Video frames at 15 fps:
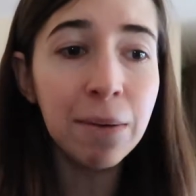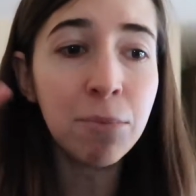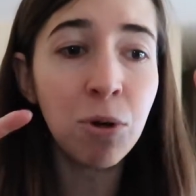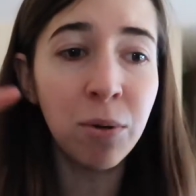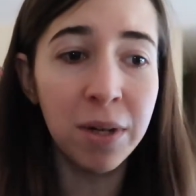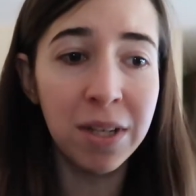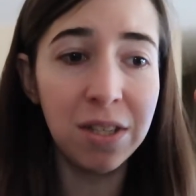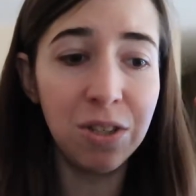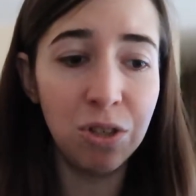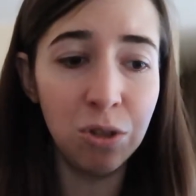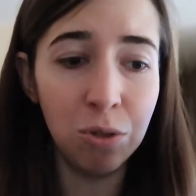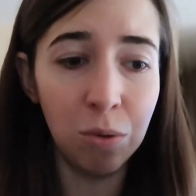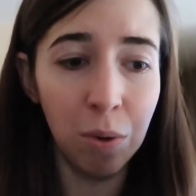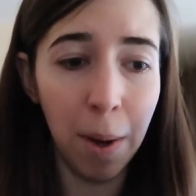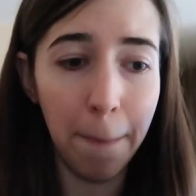am going
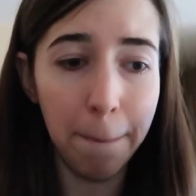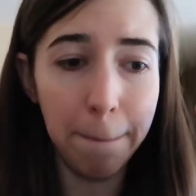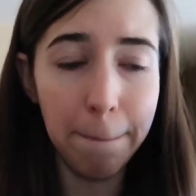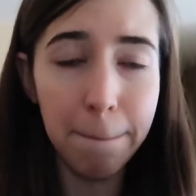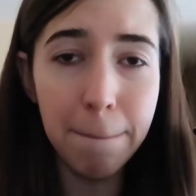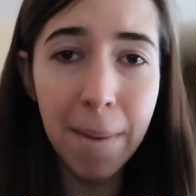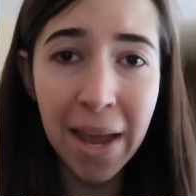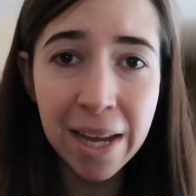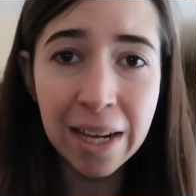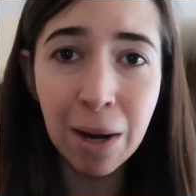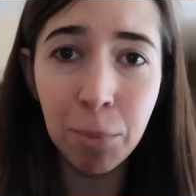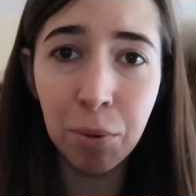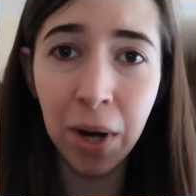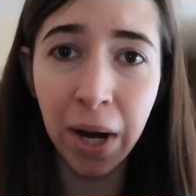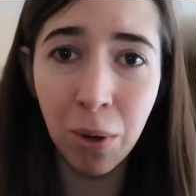to make it
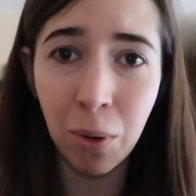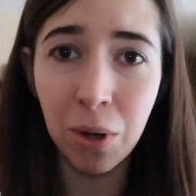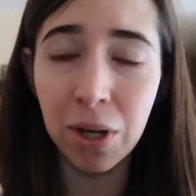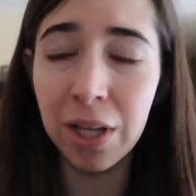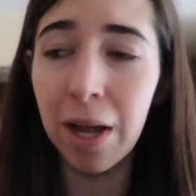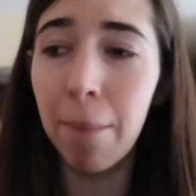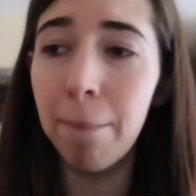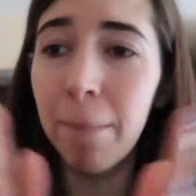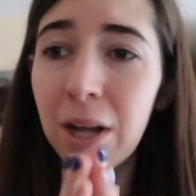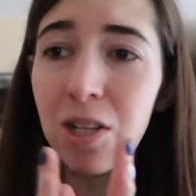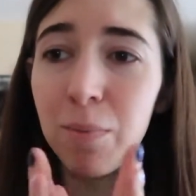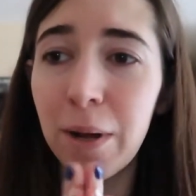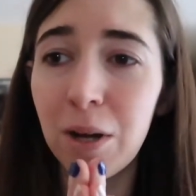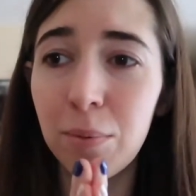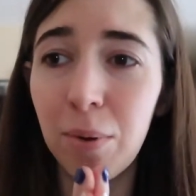a priority, a
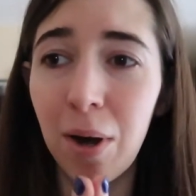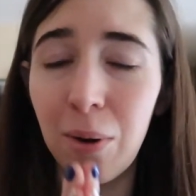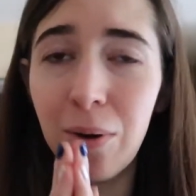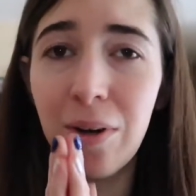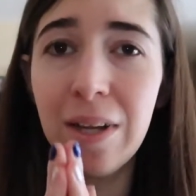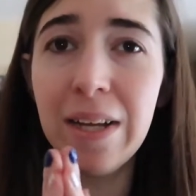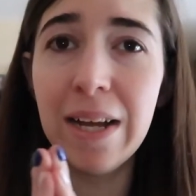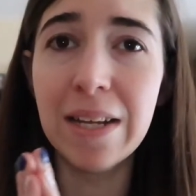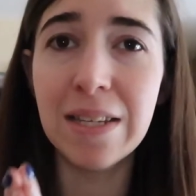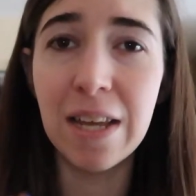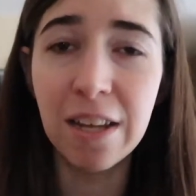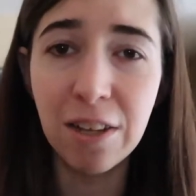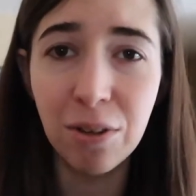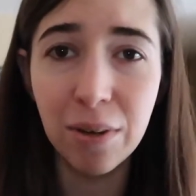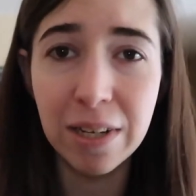much better priority at
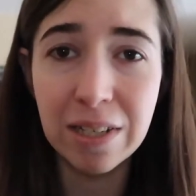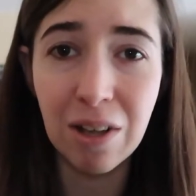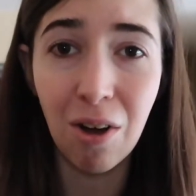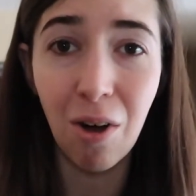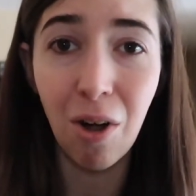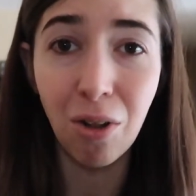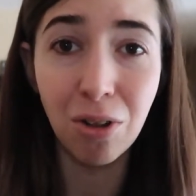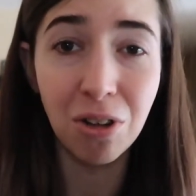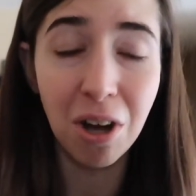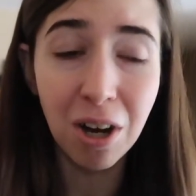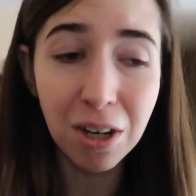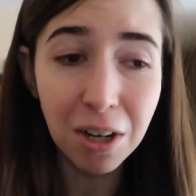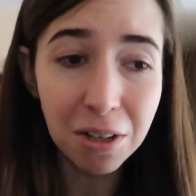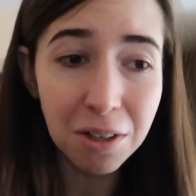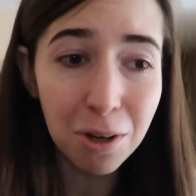taking you guys
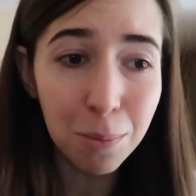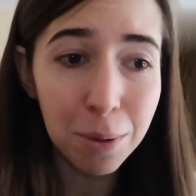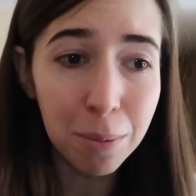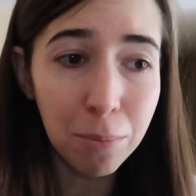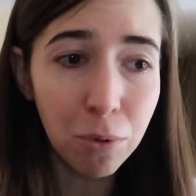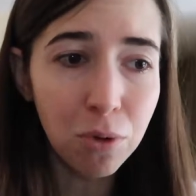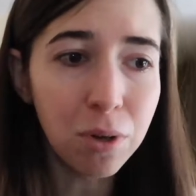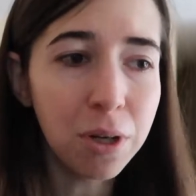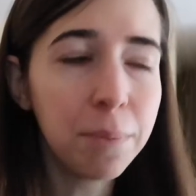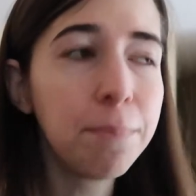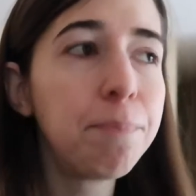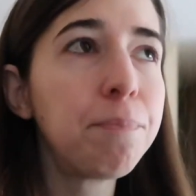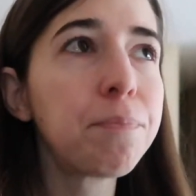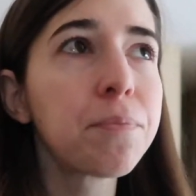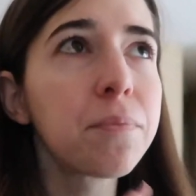along a little bit more
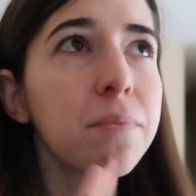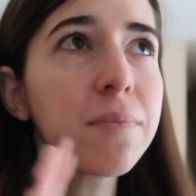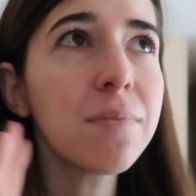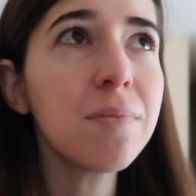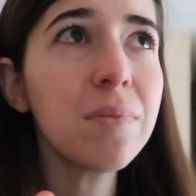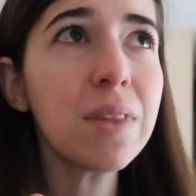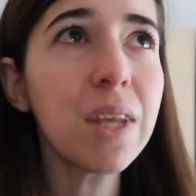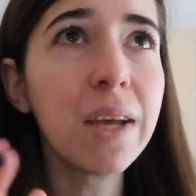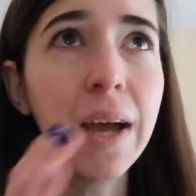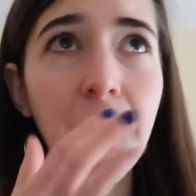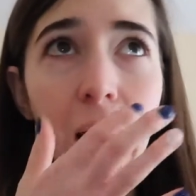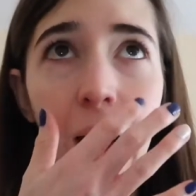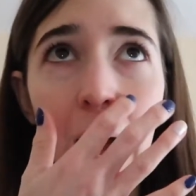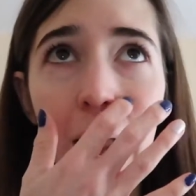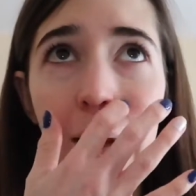
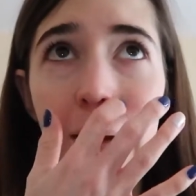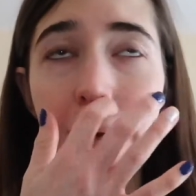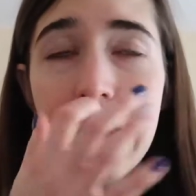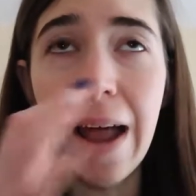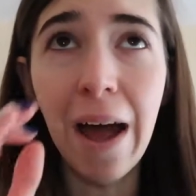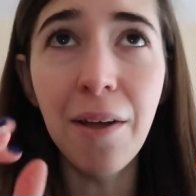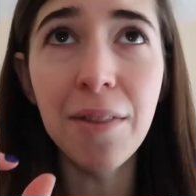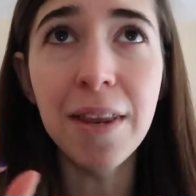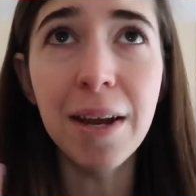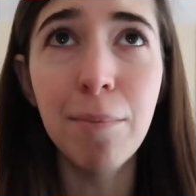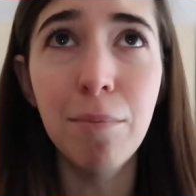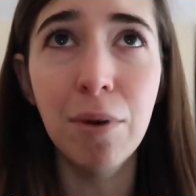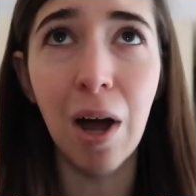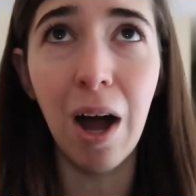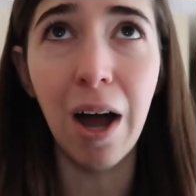now that
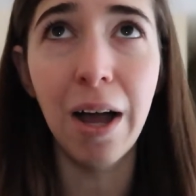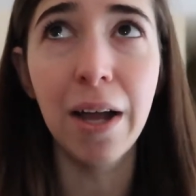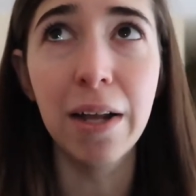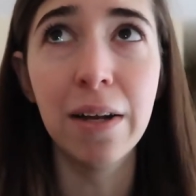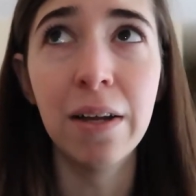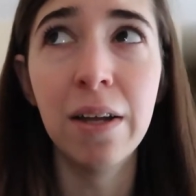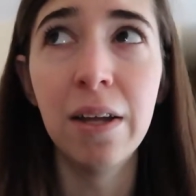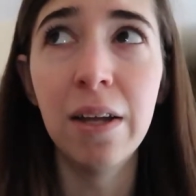I'm not